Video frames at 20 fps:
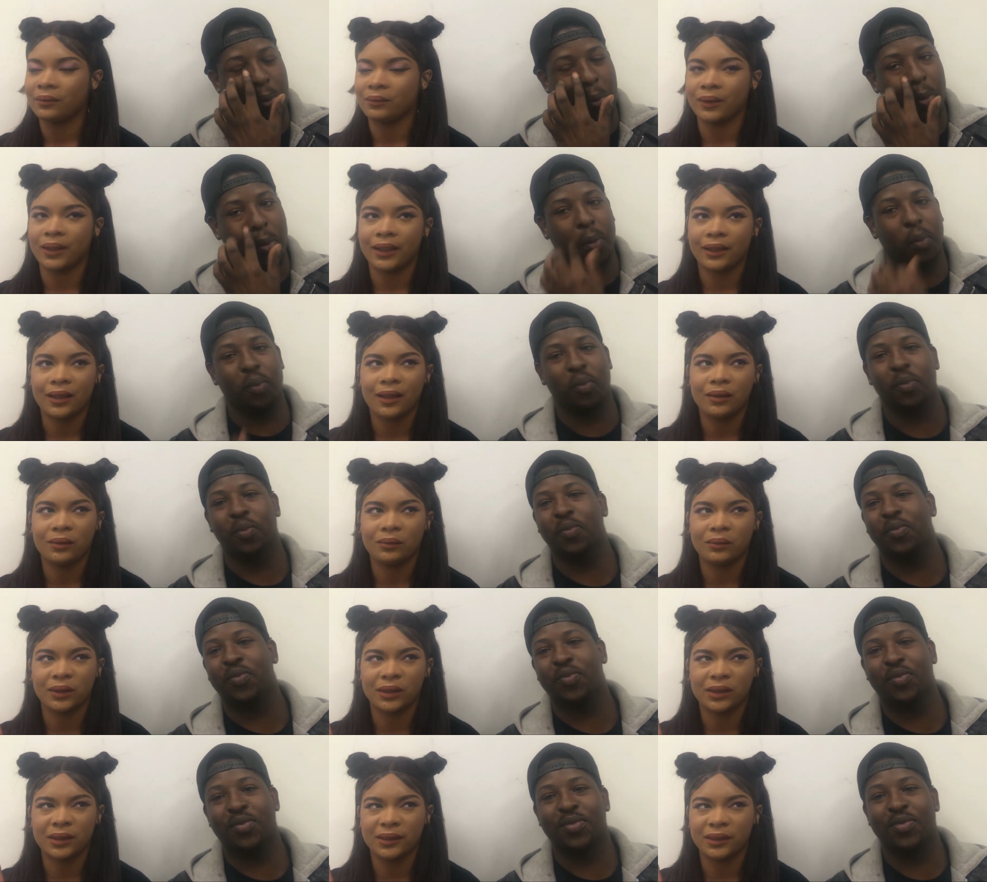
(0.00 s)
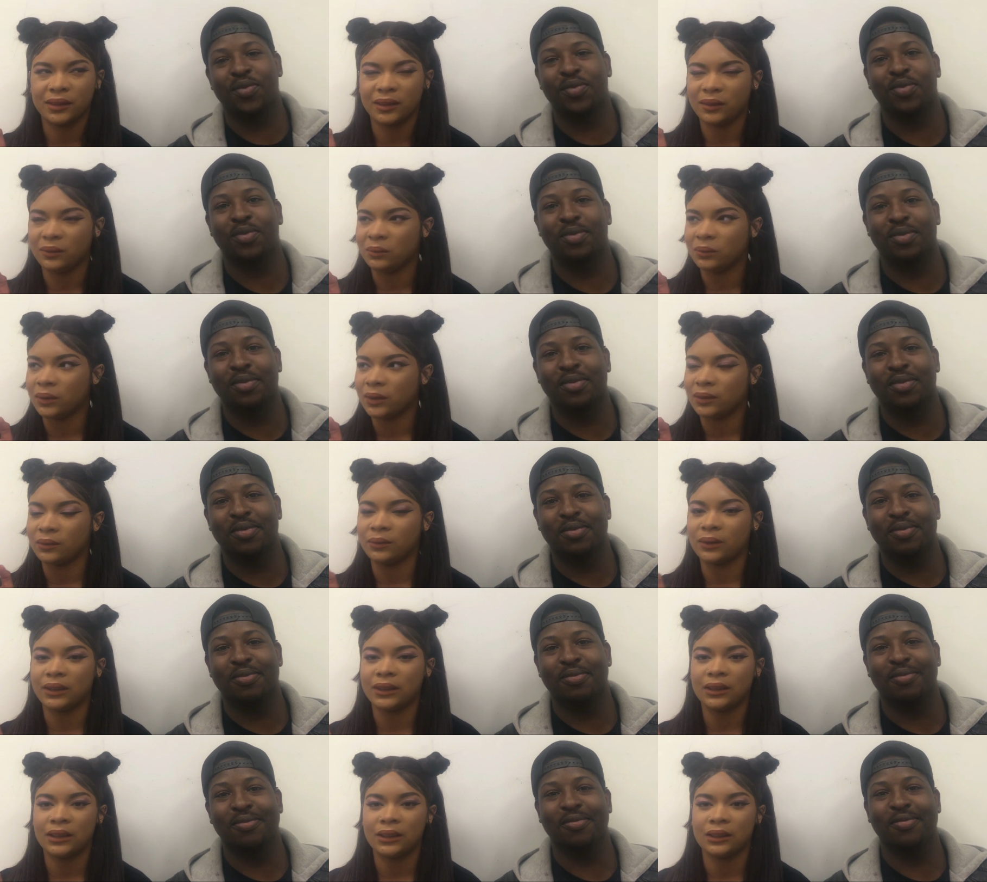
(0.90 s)
Speaker 1: I'm like, I don't hear nothing. Wonder
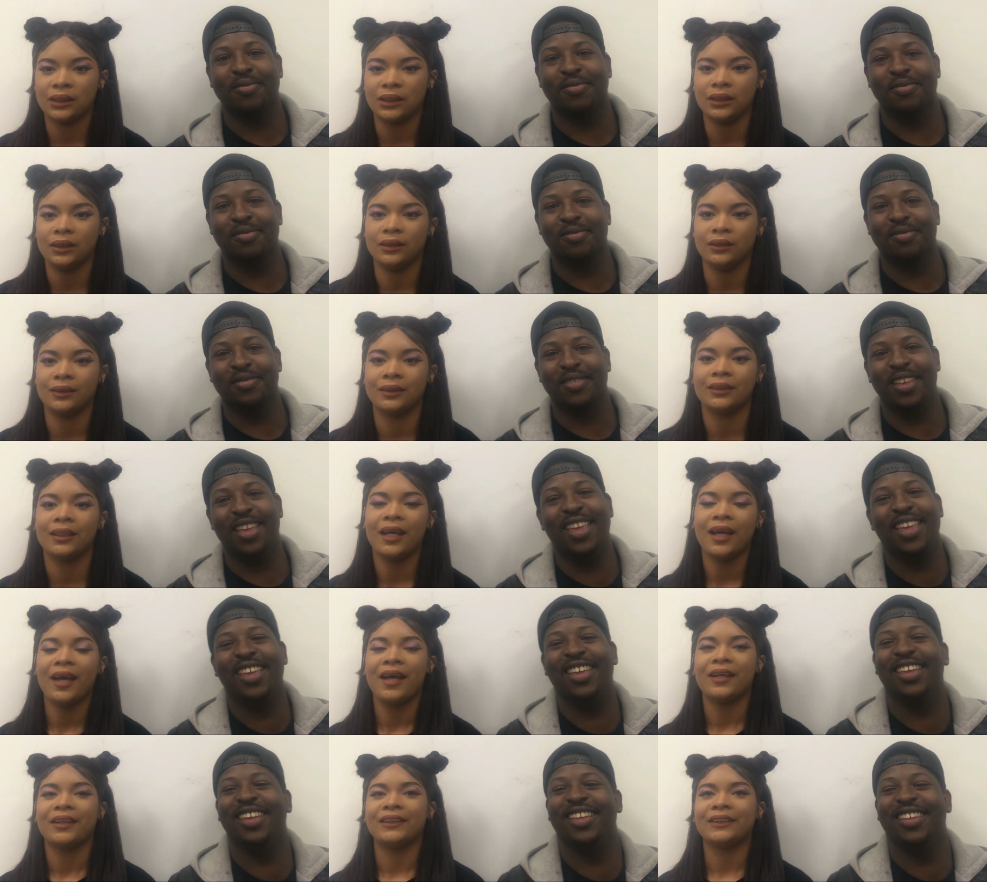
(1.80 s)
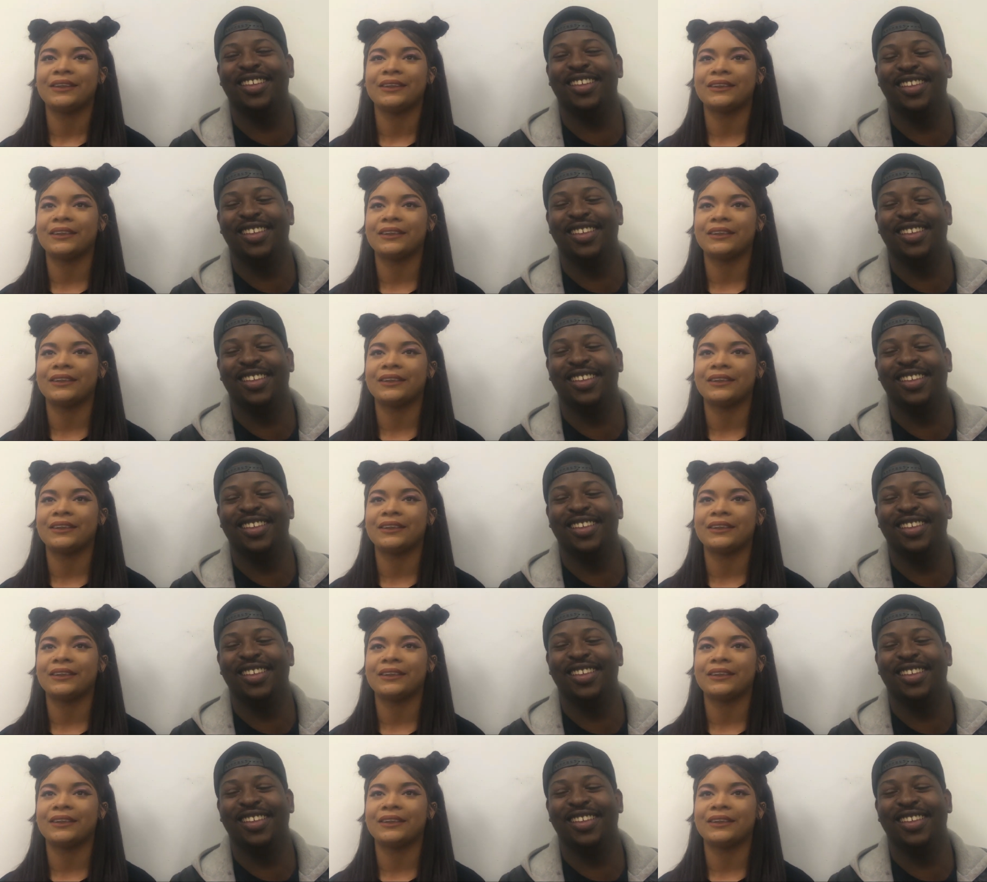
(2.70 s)
what this is.